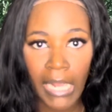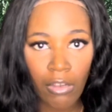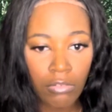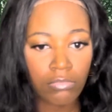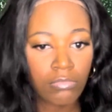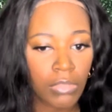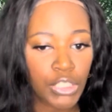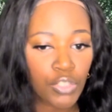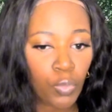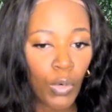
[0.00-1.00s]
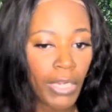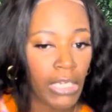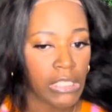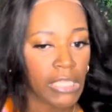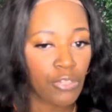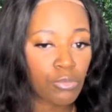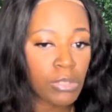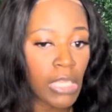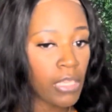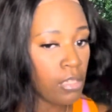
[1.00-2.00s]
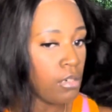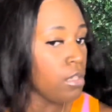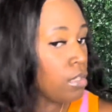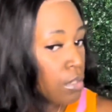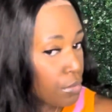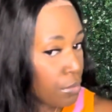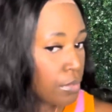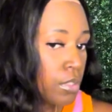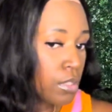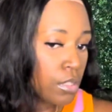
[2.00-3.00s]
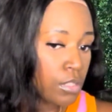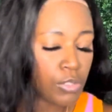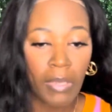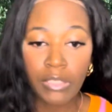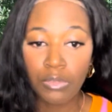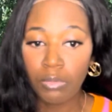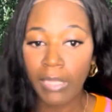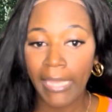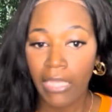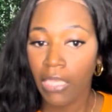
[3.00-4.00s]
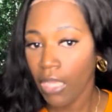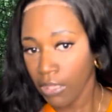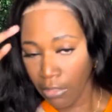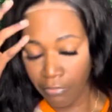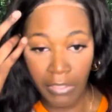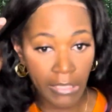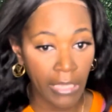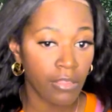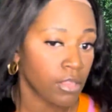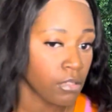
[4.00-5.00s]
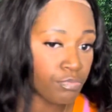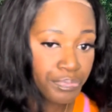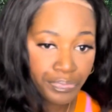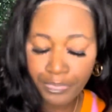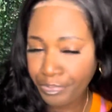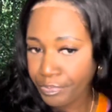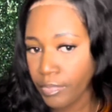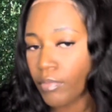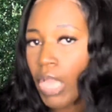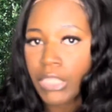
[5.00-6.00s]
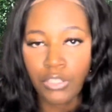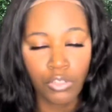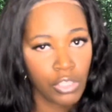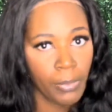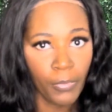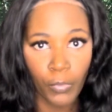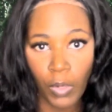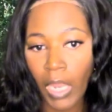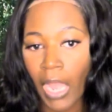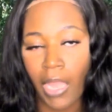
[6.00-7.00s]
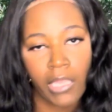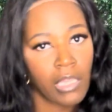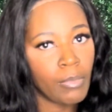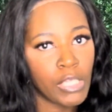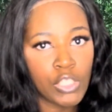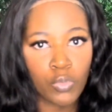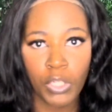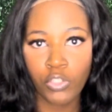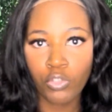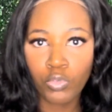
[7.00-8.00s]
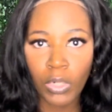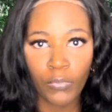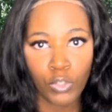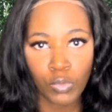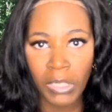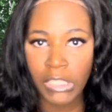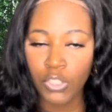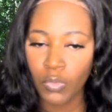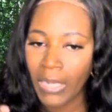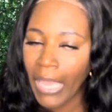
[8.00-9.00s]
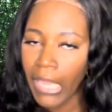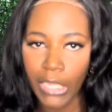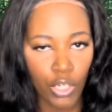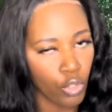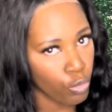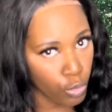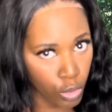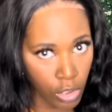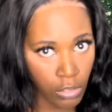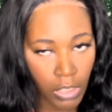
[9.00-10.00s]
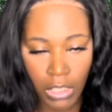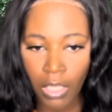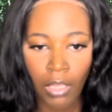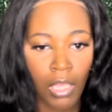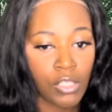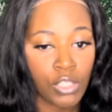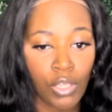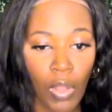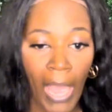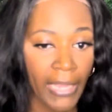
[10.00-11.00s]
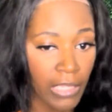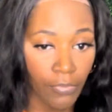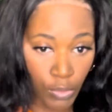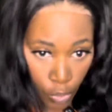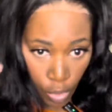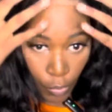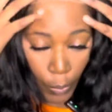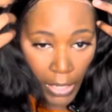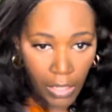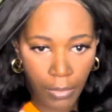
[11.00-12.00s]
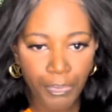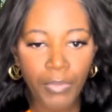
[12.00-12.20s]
it out and just wore it in its natural state. So I do like it. I love the length. I told y'all before, I am a 22, 24, 26, 28 girl. So I love a long wig.